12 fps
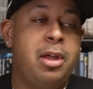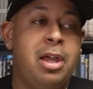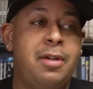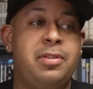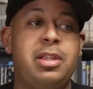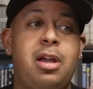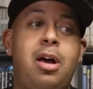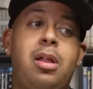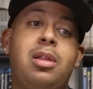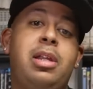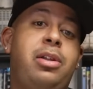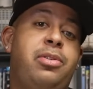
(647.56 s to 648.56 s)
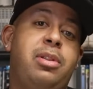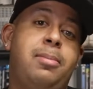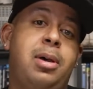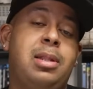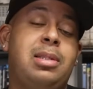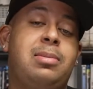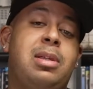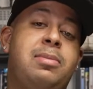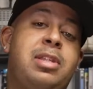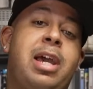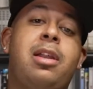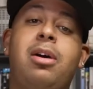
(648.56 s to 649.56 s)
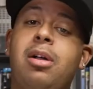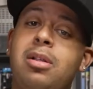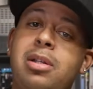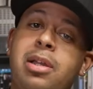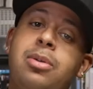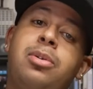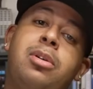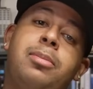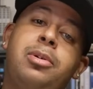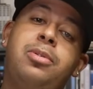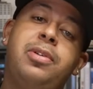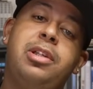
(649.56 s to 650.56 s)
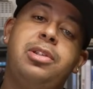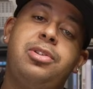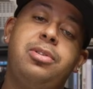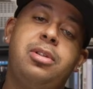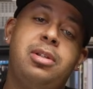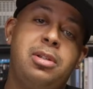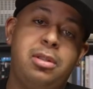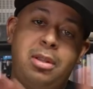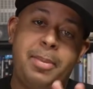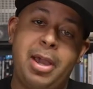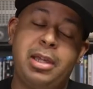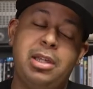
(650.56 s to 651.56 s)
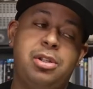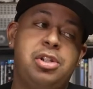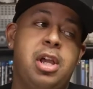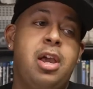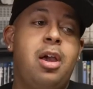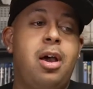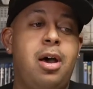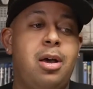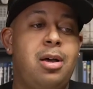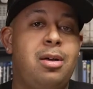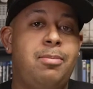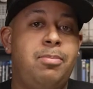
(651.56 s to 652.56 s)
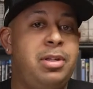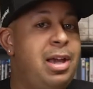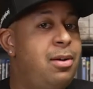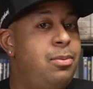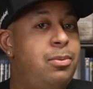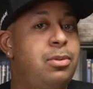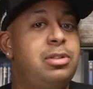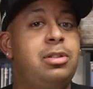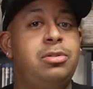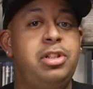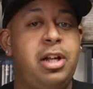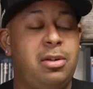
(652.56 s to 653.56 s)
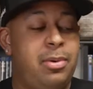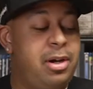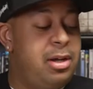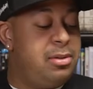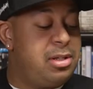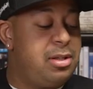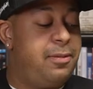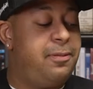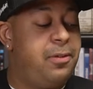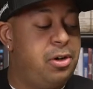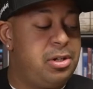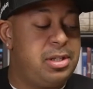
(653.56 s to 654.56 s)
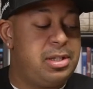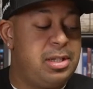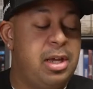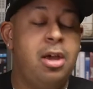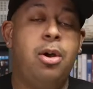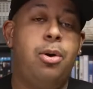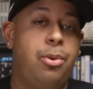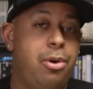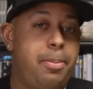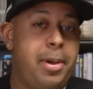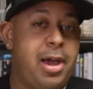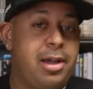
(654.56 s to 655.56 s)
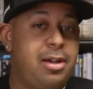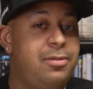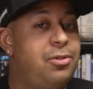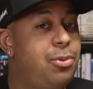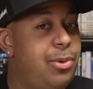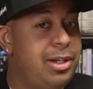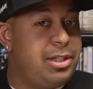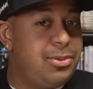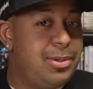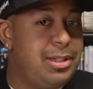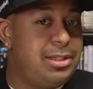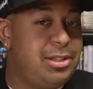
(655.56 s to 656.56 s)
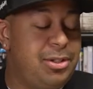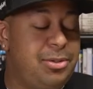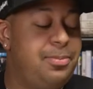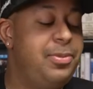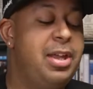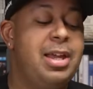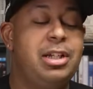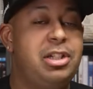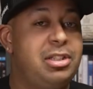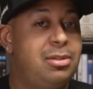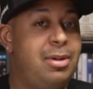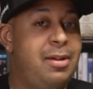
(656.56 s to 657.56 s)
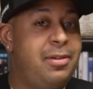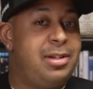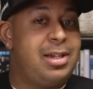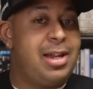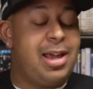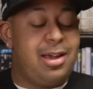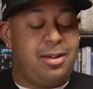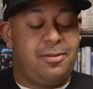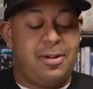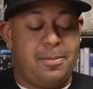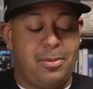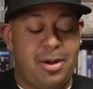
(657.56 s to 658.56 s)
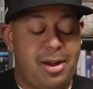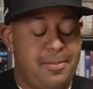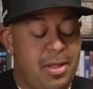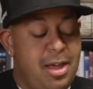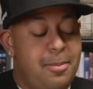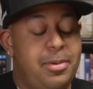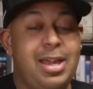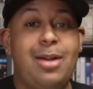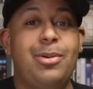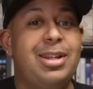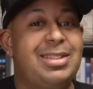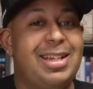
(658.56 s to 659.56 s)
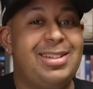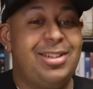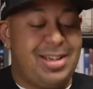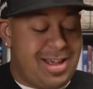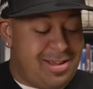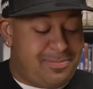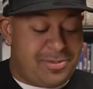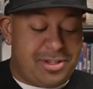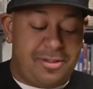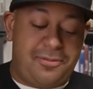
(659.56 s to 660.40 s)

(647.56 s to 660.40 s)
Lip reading: If it's like a holiday during the month, sometimes they add a holiday horror movie into the package. But yeah, so January, this is the first Horror Pack of 2022. Just arrived today, February. But yeah, we're gonna take a look at it. So the